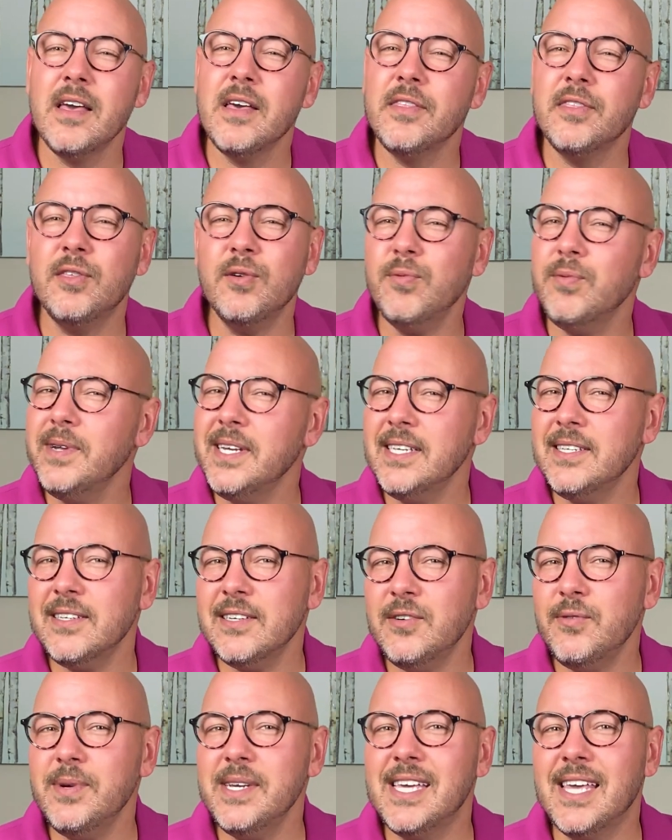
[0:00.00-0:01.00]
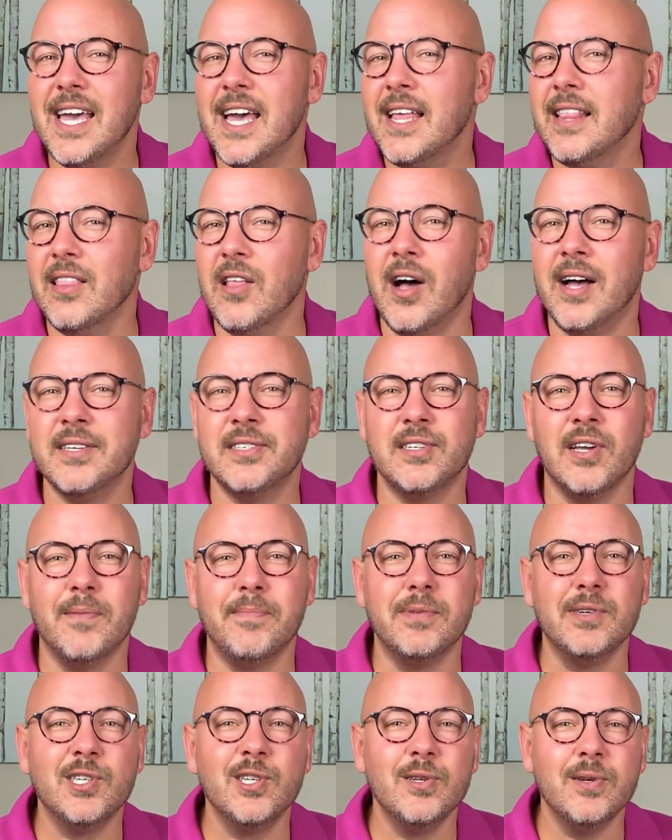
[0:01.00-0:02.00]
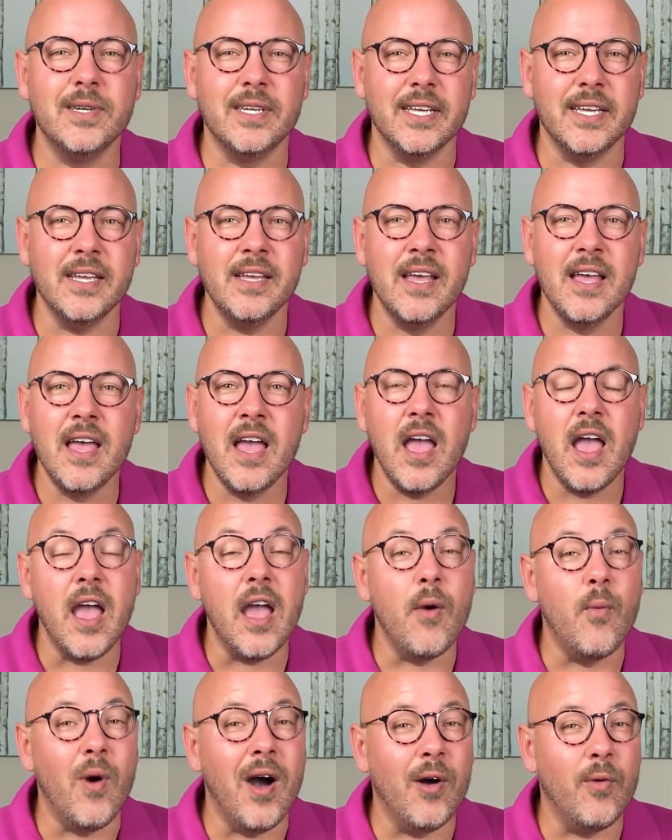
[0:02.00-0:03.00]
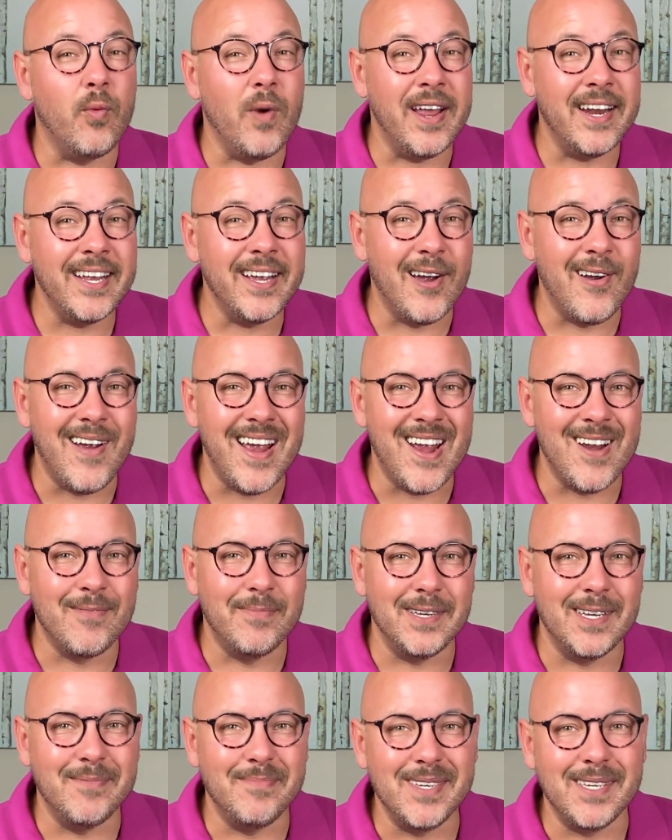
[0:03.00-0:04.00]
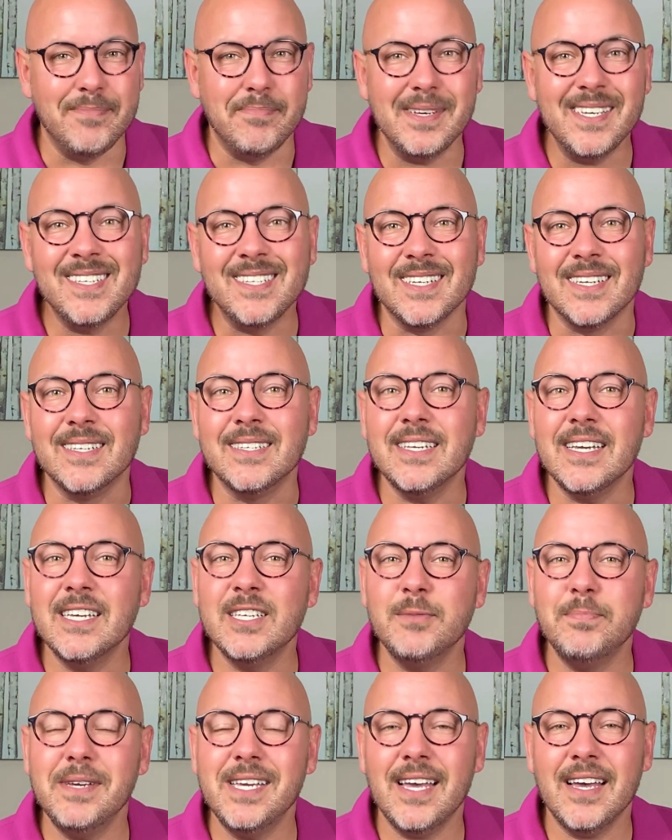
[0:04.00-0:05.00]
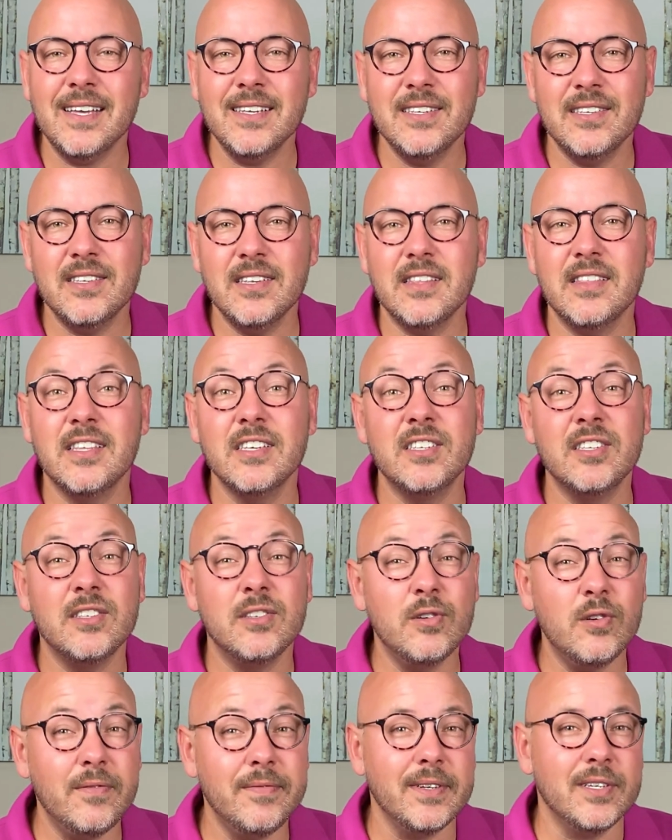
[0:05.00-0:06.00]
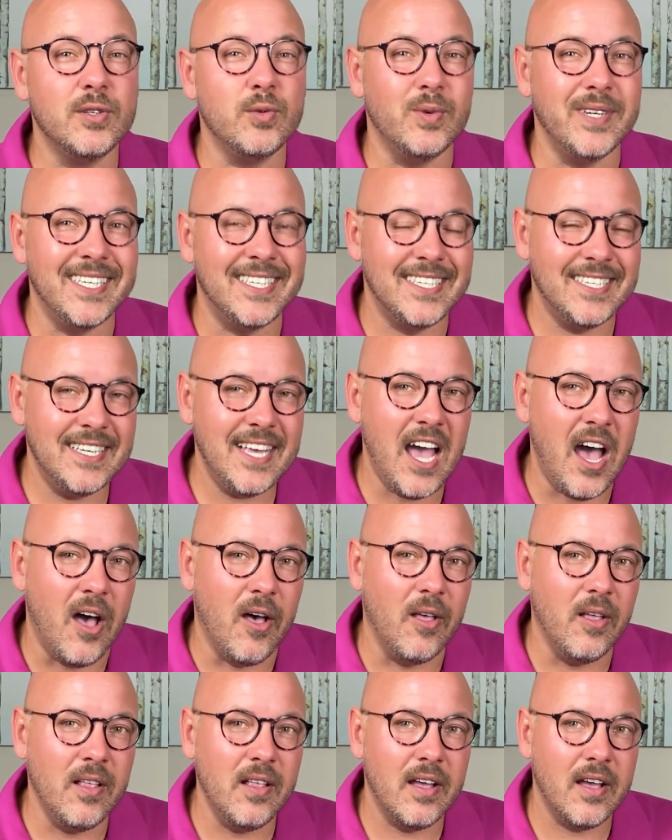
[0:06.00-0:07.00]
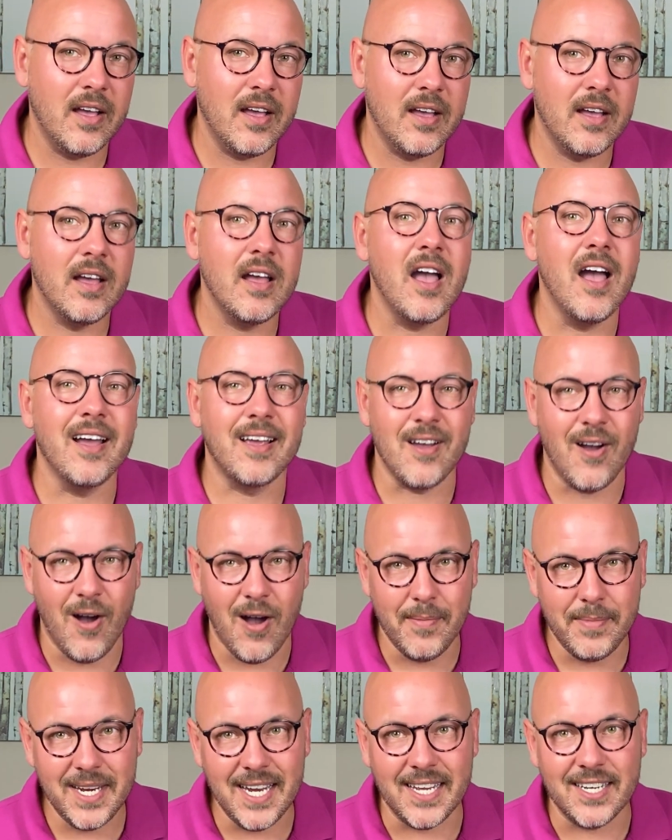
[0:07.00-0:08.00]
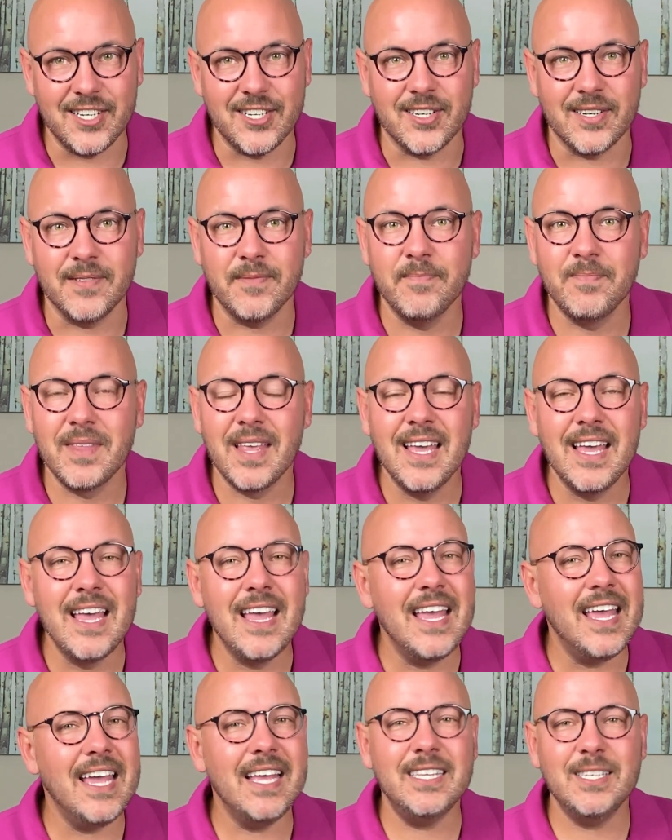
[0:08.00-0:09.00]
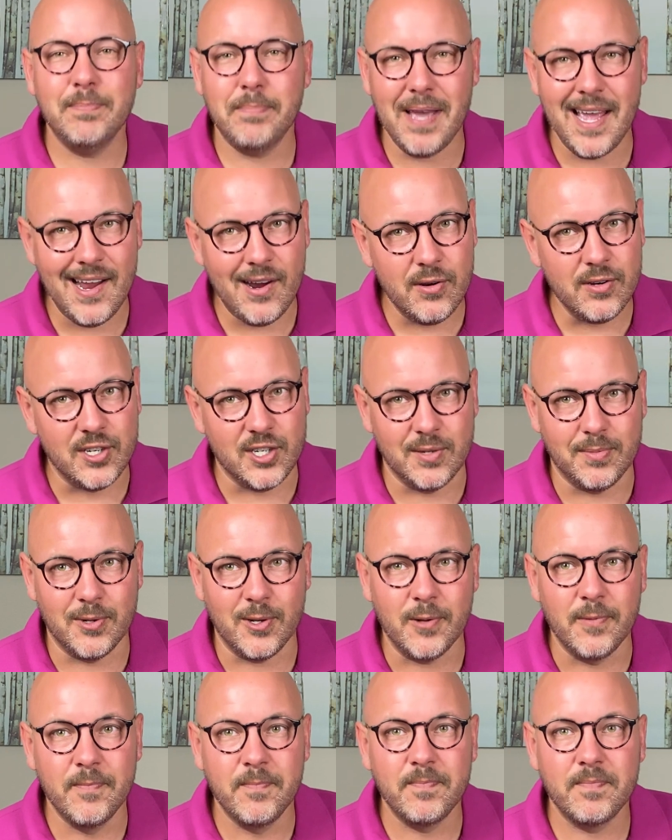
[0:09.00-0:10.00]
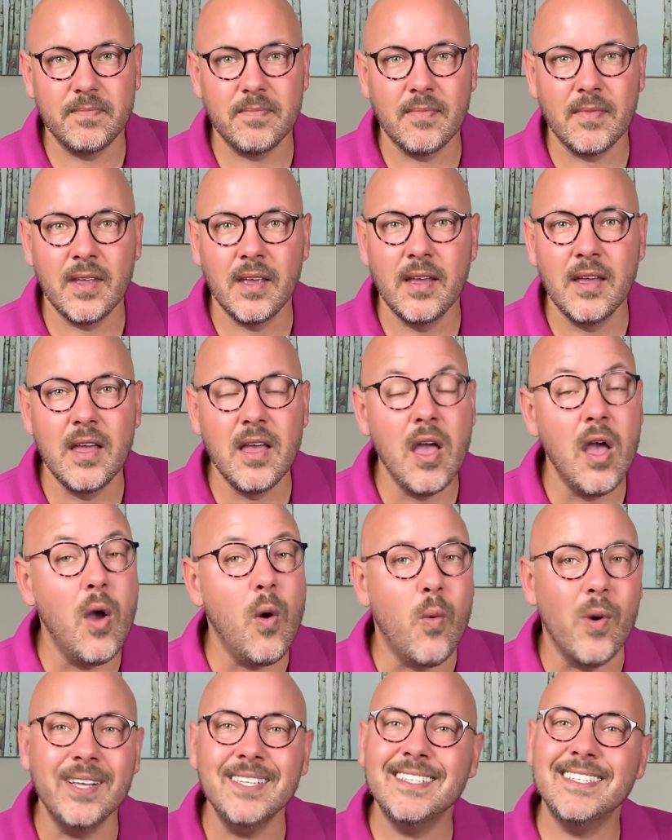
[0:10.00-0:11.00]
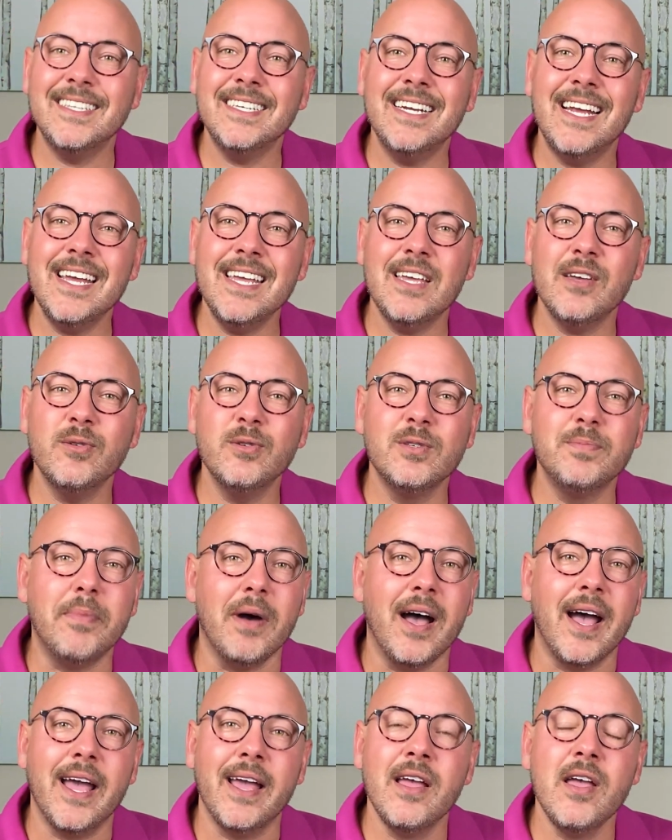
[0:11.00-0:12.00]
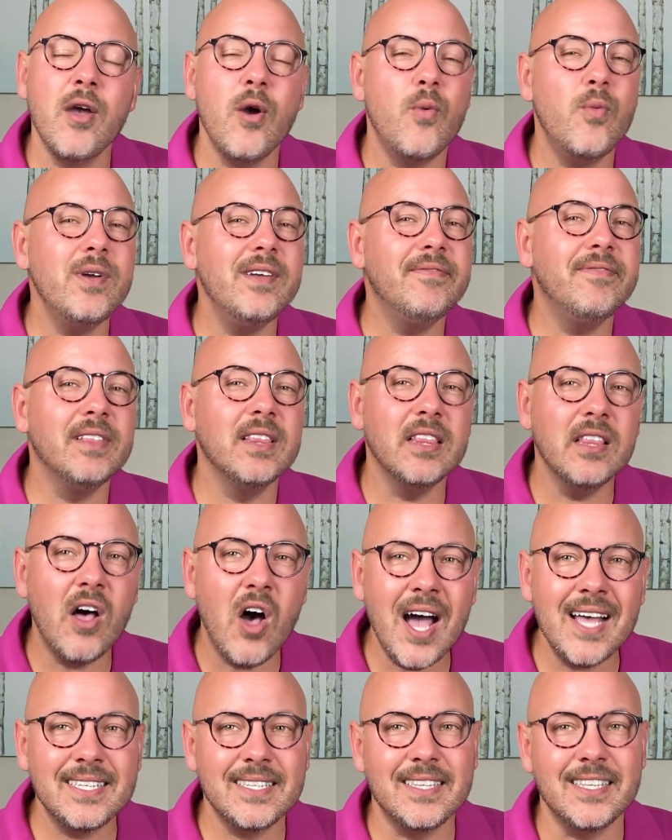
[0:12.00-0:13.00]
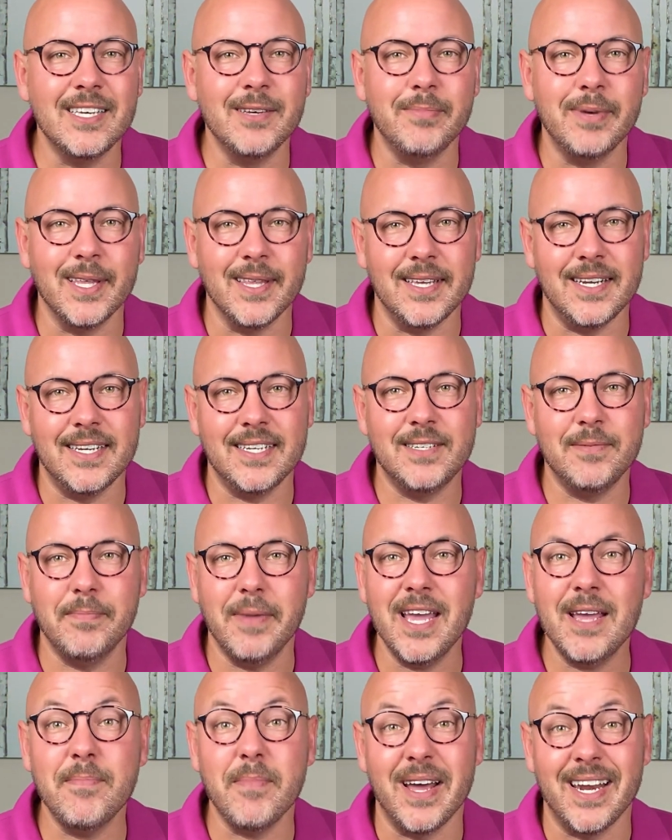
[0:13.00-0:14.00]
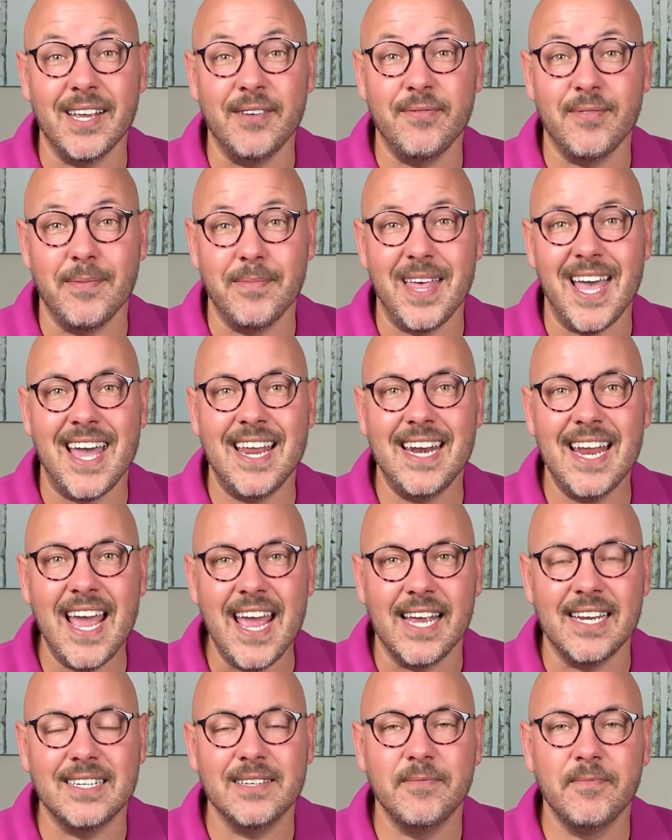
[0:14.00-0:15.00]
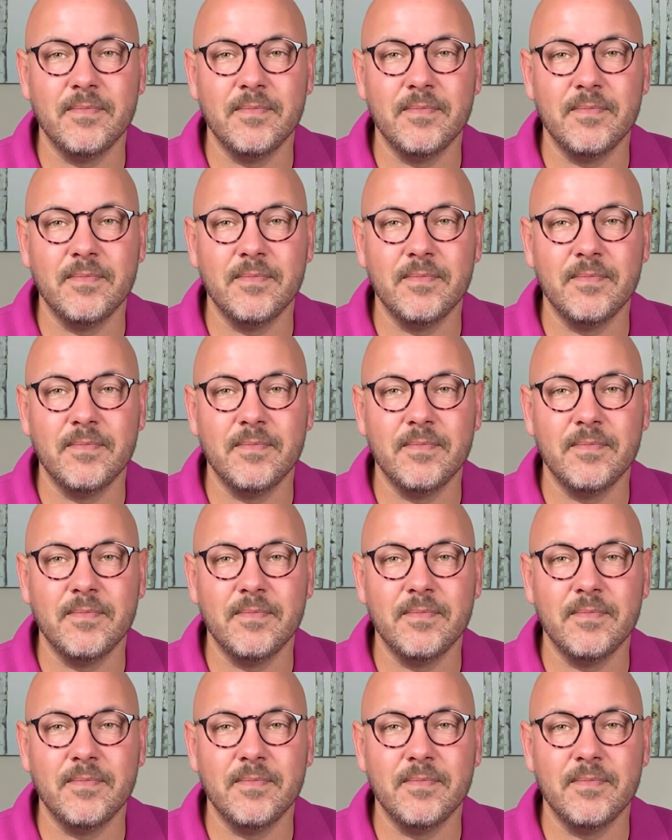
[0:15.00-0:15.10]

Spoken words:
The reason we get lost opportunity while running our Airbnb business is because the service we sell, accommodation, it's perishable. Once the night goes by, we've lost the ability to make money from that night.